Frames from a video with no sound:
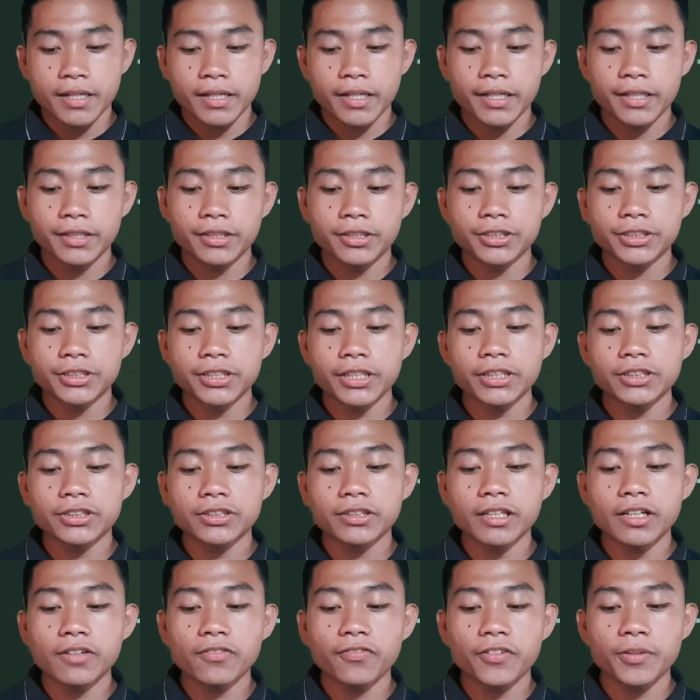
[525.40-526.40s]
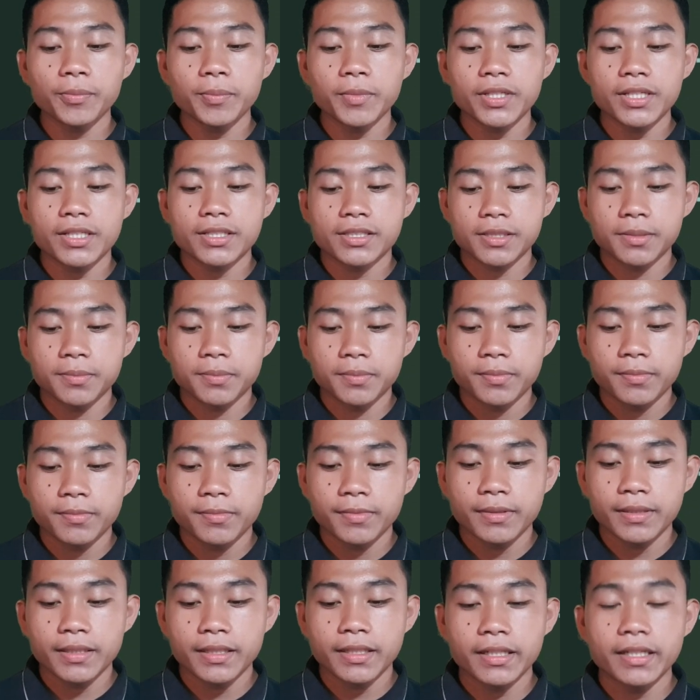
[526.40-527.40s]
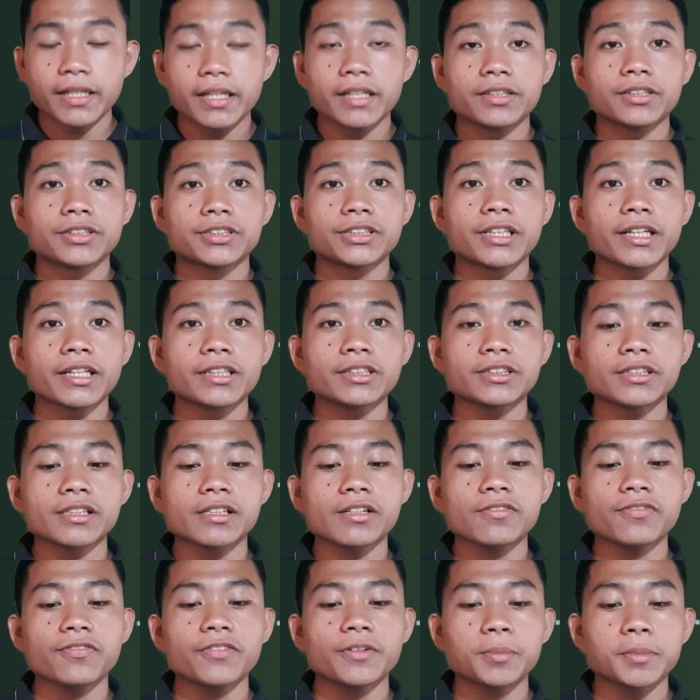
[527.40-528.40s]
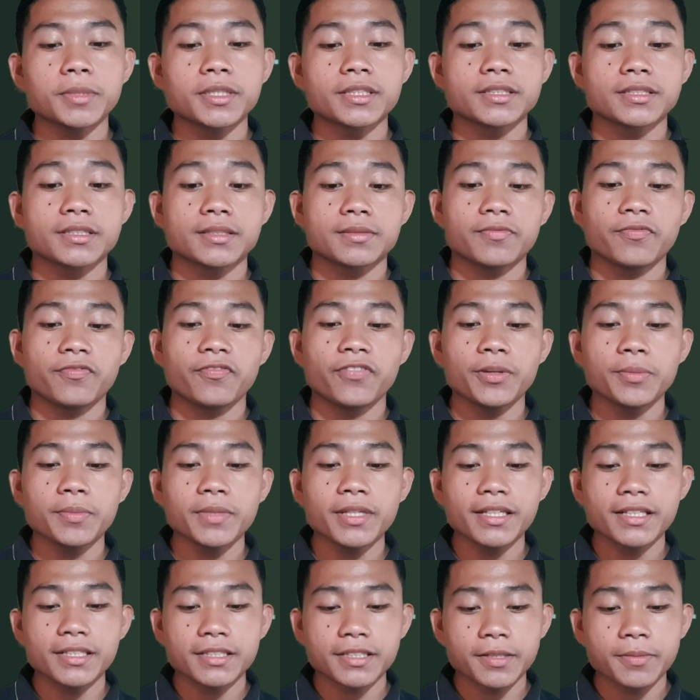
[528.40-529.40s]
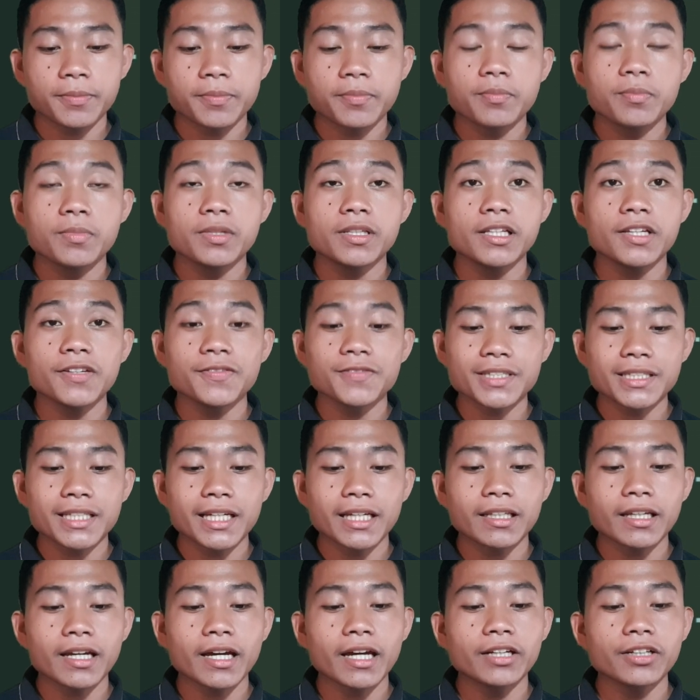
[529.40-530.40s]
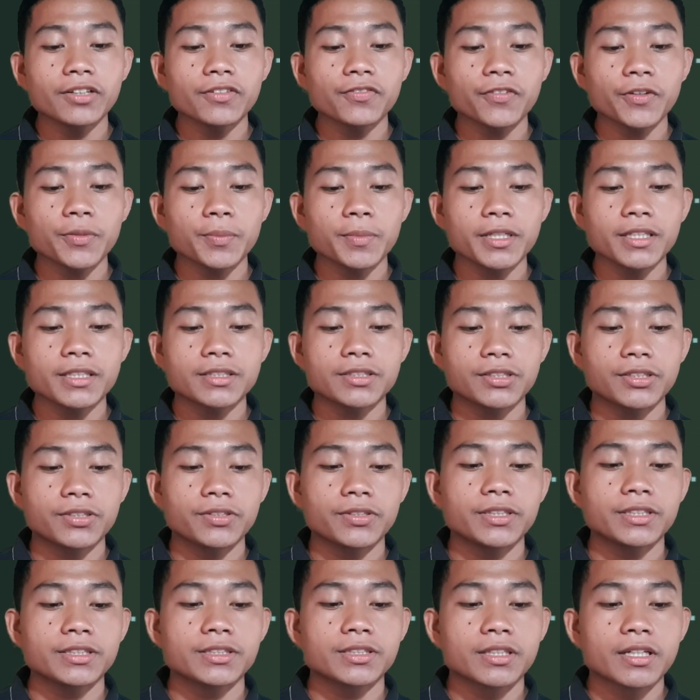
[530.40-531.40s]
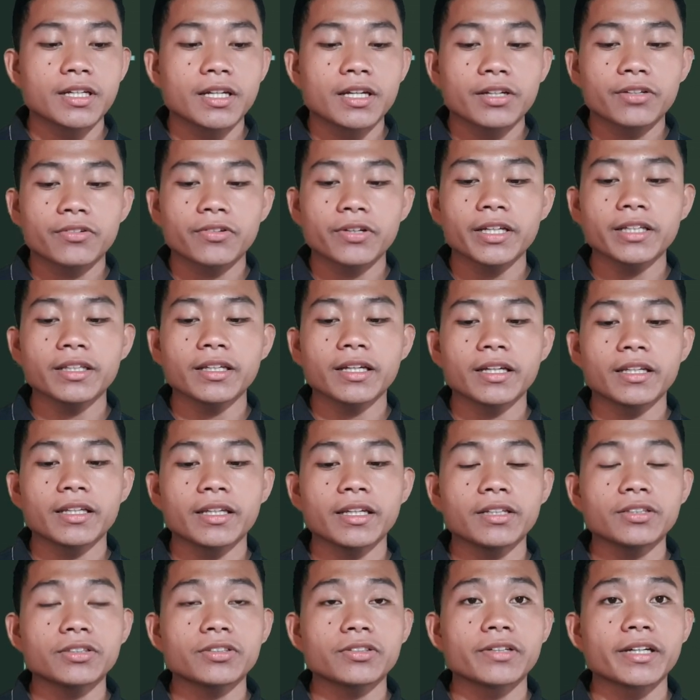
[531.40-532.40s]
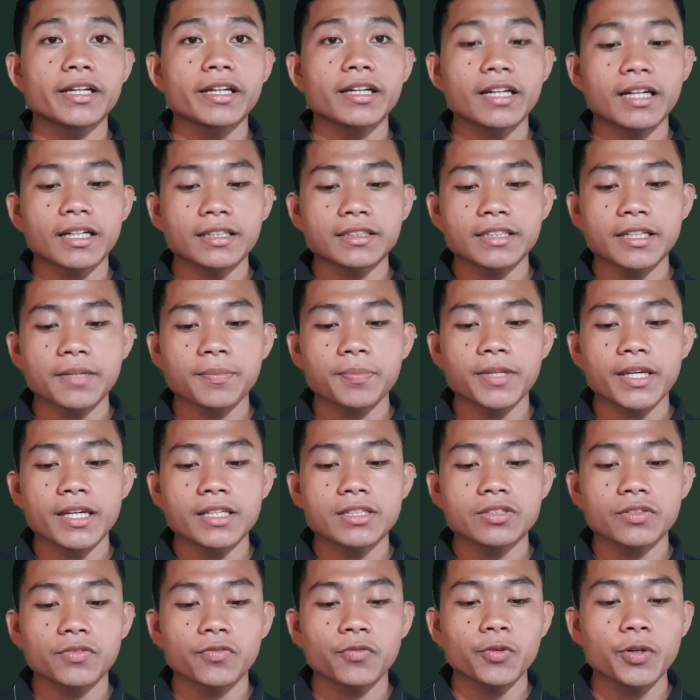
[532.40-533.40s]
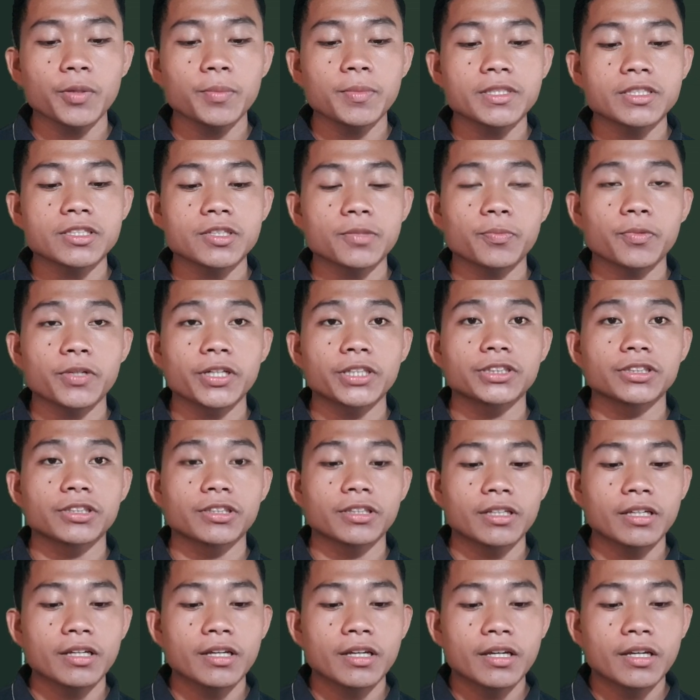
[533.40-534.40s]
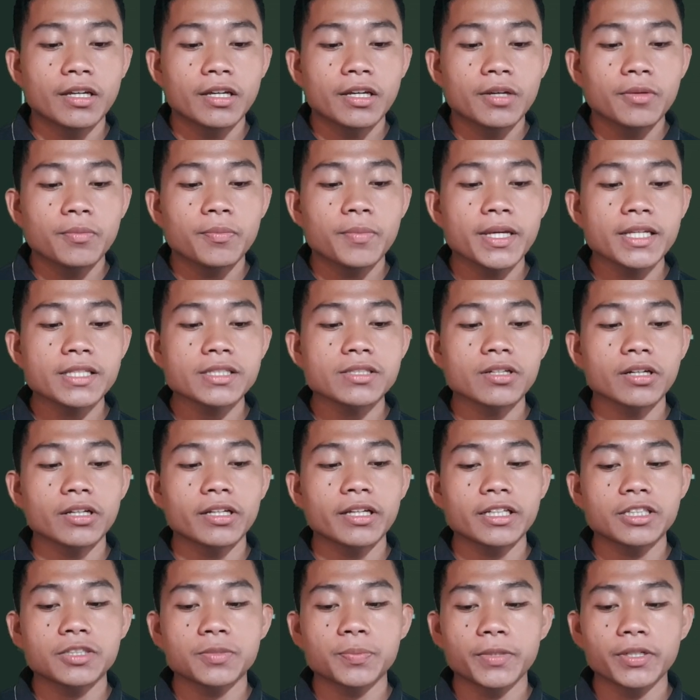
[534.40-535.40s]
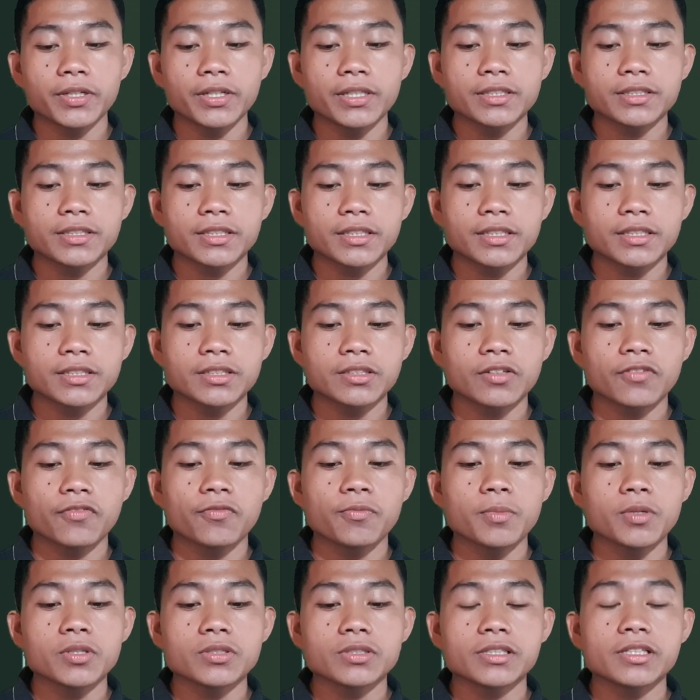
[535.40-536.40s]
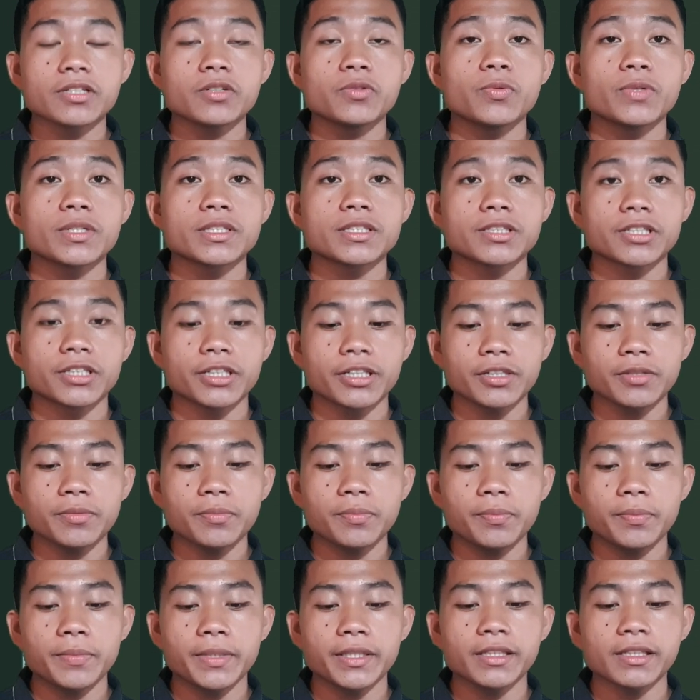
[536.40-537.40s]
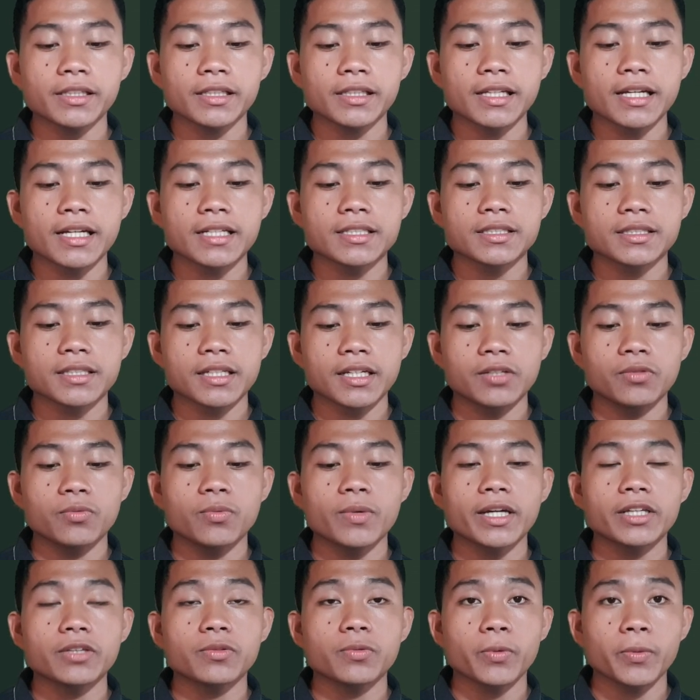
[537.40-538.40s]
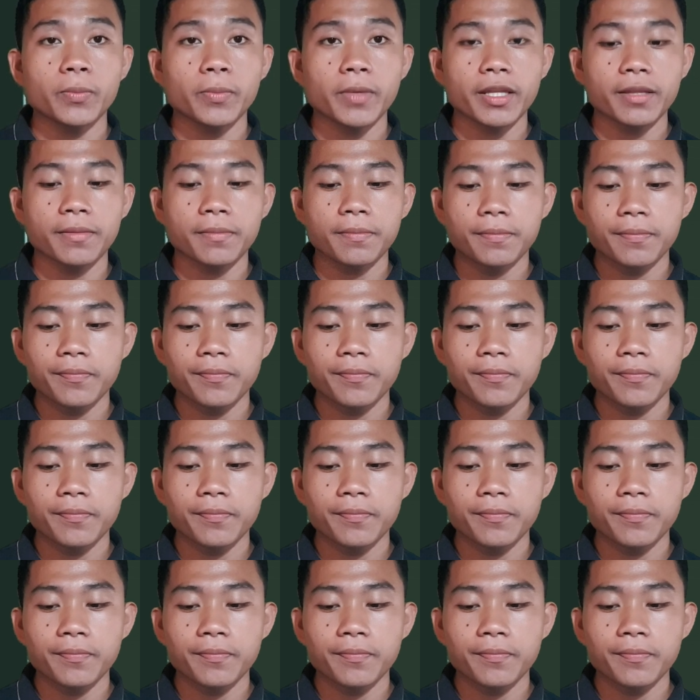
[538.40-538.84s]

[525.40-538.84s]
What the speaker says: Intersectional feminism. Intersectional feminism believes that other feminist theories create an incorrect acceptance of women's oppression based on the experiences of mostly Western, middle class, and white women.